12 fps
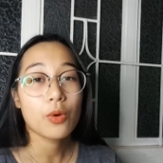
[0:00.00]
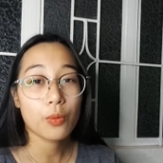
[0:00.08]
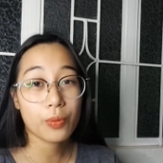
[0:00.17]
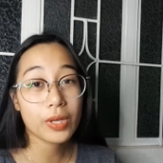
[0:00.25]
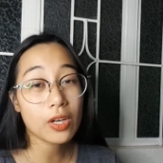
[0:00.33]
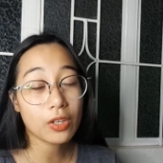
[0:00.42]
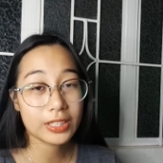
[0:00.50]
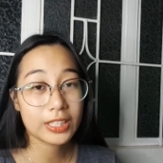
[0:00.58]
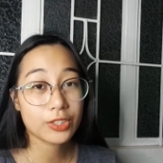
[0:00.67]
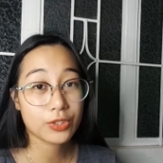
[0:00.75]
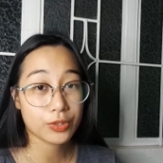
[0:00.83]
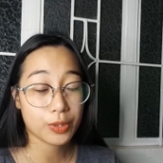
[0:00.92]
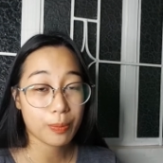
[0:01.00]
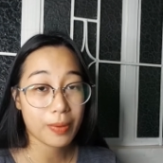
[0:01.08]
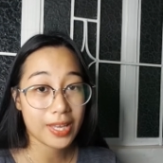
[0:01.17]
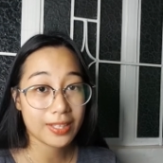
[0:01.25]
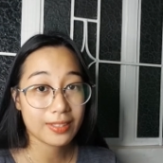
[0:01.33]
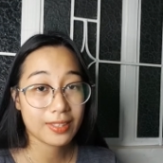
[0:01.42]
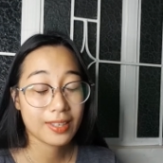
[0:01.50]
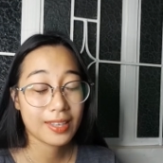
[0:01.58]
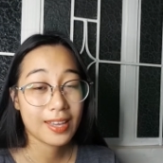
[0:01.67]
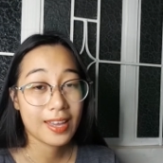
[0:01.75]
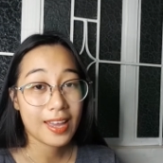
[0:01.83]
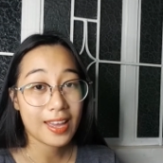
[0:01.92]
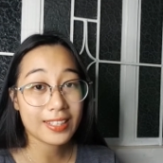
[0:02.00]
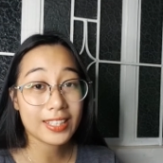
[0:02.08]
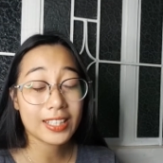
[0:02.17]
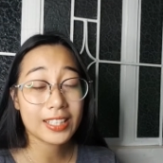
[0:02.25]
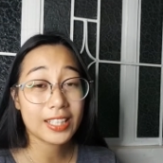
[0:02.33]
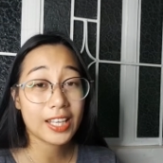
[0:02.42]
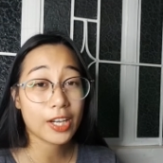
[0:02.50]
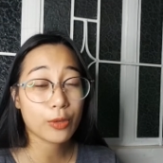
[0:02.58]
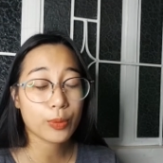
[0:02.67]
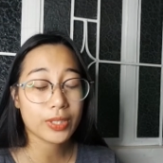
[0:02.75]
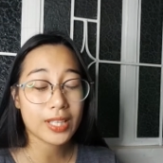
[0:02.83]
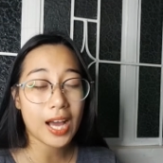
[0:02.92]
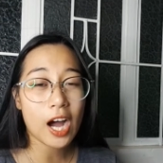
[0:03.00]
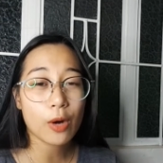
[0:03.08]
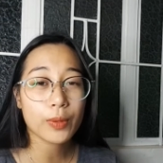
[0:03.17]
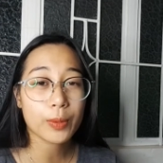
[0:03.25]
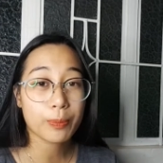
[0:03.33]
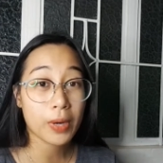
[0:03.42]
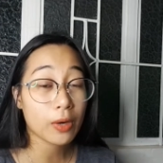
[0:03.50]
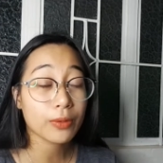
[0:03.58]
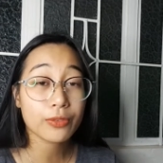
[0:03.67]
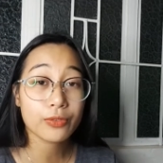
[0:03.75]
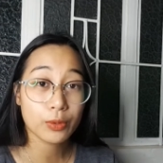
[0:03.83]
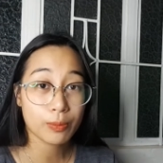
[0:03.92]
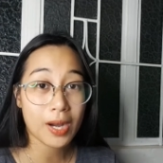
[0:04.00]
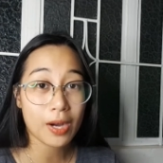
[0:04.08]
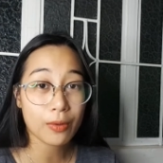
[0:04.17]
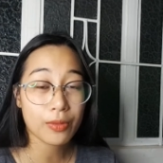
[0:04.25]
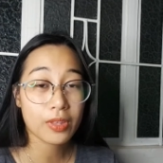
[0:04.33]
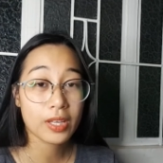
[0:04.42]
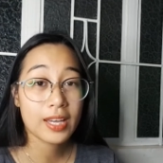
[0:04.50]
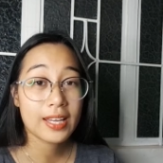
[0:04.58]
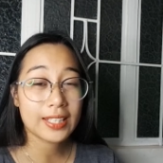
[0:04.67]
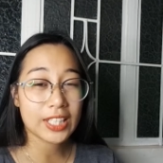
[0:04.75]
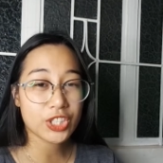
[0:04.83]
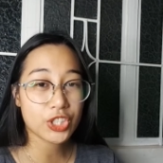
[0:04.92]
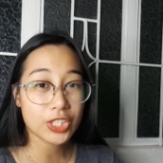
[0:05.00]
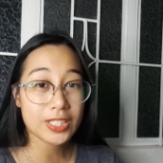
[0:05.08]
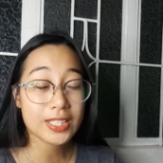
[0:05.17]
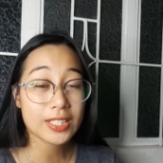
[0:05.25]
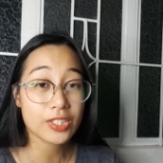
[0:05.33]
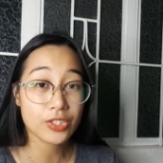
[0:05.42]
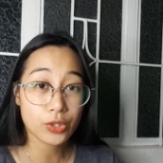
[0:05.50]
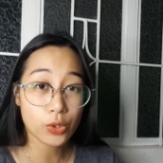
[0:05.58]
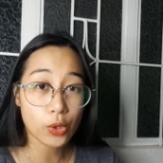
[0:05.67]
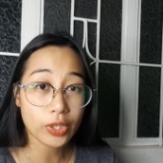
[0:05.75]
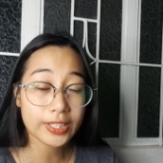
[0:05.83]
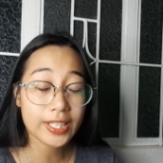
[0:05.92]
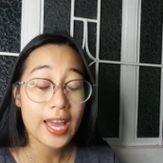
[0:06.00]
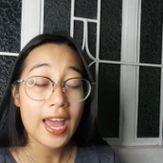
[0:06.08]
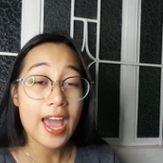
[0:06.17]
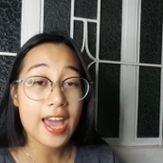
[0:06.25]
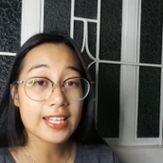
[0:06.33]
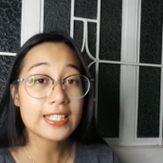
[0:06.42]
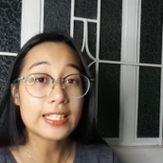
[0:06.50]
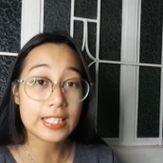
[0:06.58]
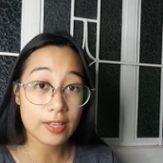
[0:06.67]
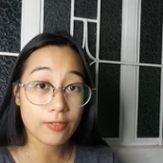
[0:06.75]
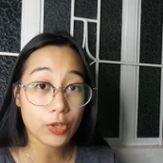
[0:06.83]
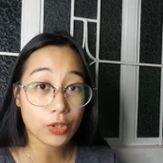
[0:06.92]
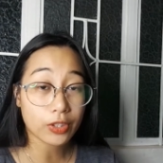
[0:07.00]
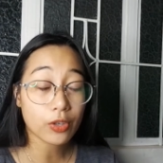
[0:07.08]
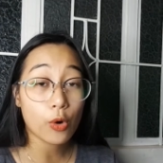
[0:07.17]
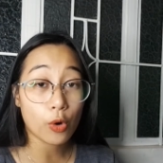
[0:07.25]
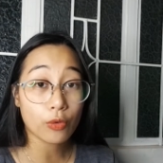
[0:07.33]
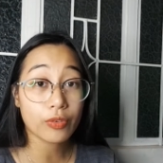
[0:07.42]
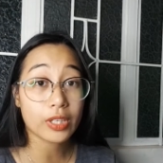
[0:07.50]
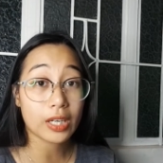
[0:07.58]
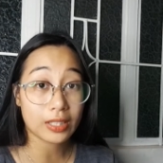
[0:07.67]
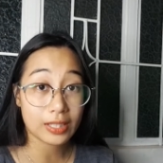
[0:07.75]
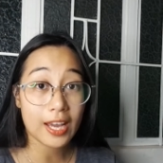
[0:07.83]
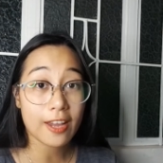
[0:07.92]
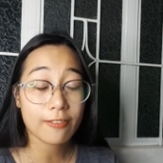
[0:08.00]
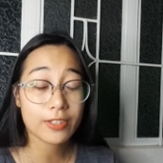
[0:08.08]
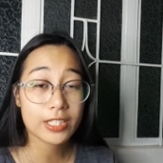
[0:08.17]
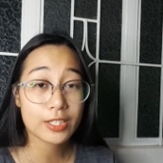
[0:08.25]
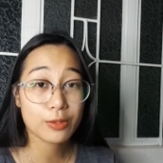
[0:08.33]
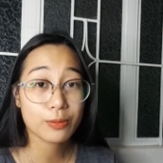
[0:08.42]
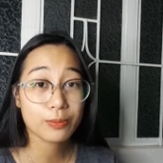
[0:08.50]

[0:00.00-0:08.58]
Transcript: We all need to repent and declare with our powerful mouth that Jesus is Lord and Savior over our lives.